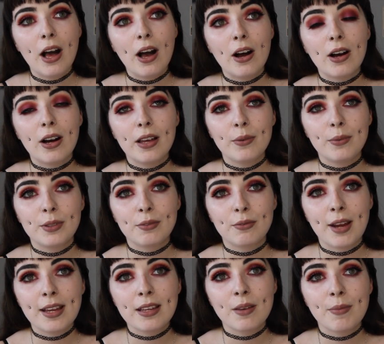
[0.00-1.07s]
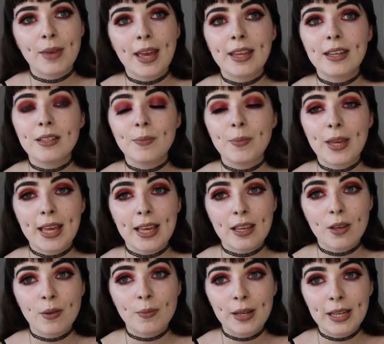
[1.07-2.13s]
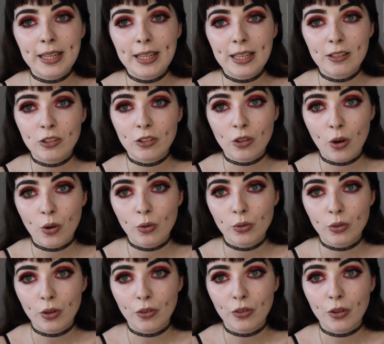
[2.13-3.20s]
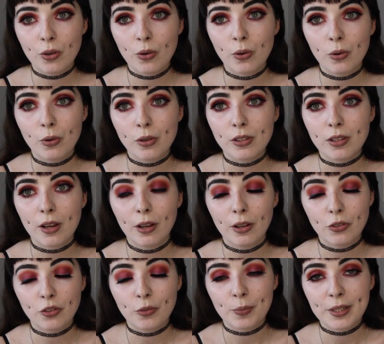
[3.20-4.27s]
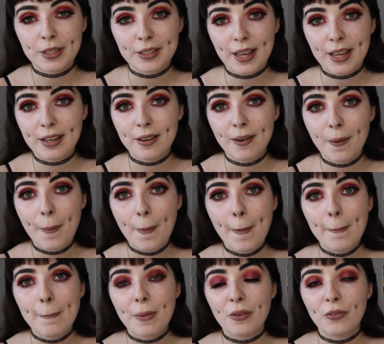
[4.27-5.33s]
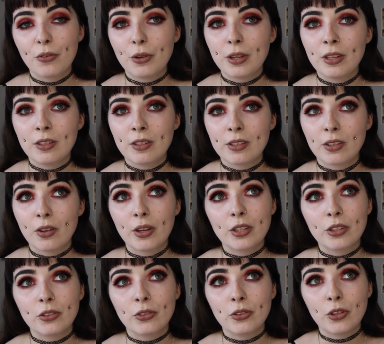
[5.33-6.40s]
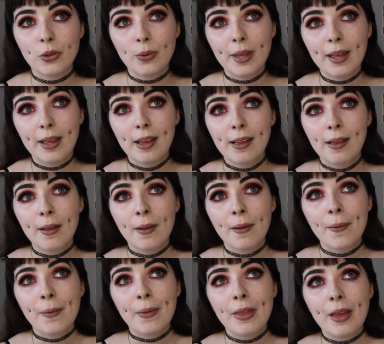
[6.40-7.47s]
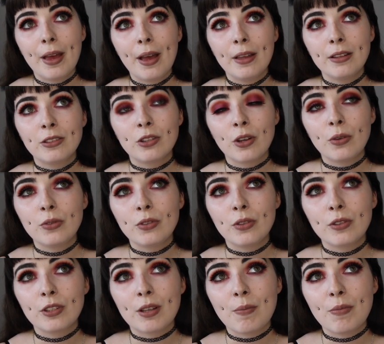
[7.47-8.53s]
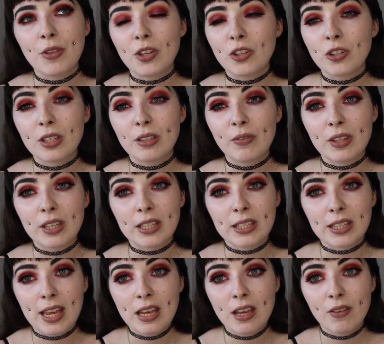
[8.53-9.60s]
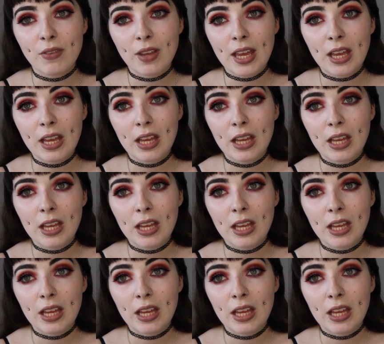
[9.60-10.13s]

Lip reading: I would recommend being completely sold on the course 100% before you decide to do it. Don't do something just for the sake of it.